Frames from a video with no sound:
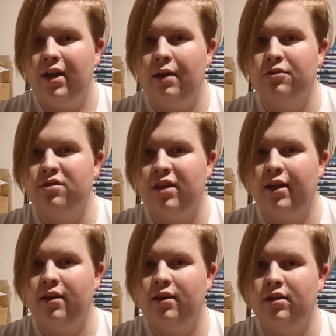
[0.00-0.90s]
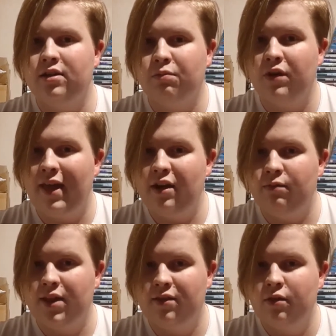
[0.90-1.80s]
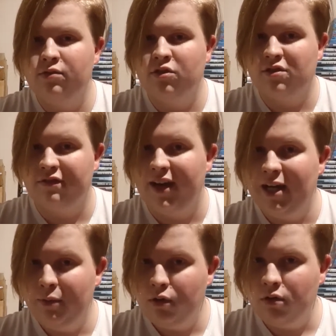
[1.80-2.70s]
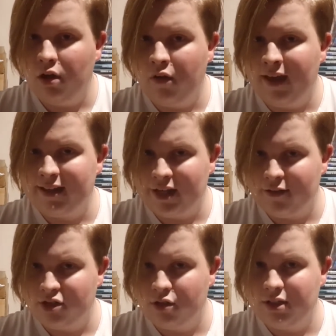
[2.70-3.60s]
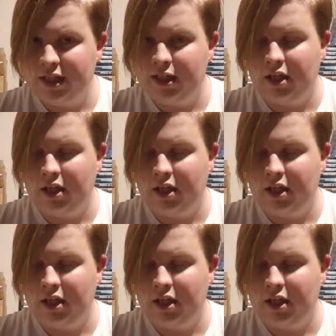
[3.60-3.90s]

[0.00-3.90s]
It was just like, were the suits not available on that day of shooting?